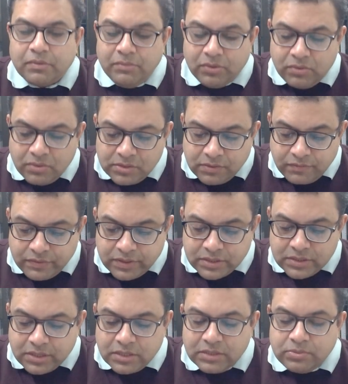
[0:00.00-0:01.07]
Because of
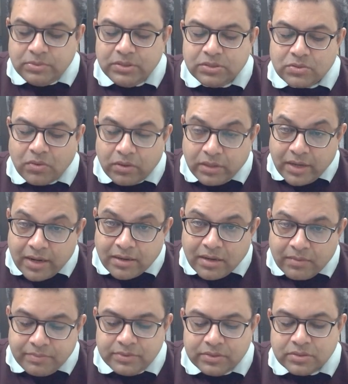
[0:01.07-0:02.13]
six sense fields, contact
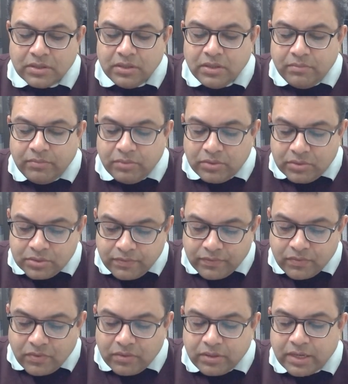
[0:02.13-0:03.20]
happens because
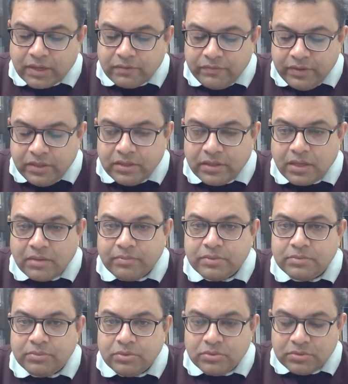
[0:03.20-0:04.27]
of contact feeling
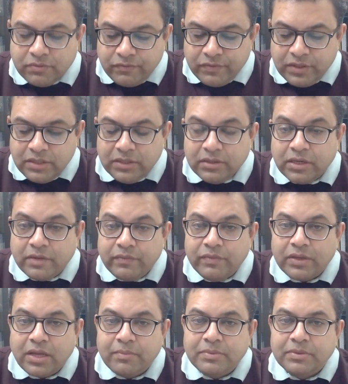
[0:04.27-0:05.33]
happens because of feeling
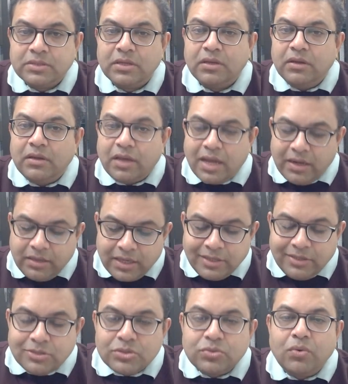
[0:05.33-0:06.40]
craving happens and
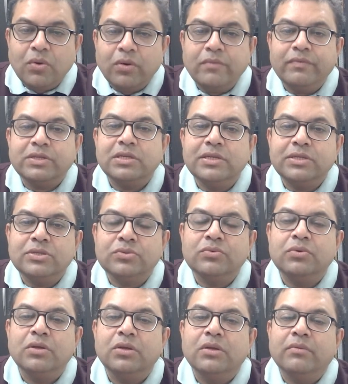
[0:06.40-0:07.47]
and so on which leads to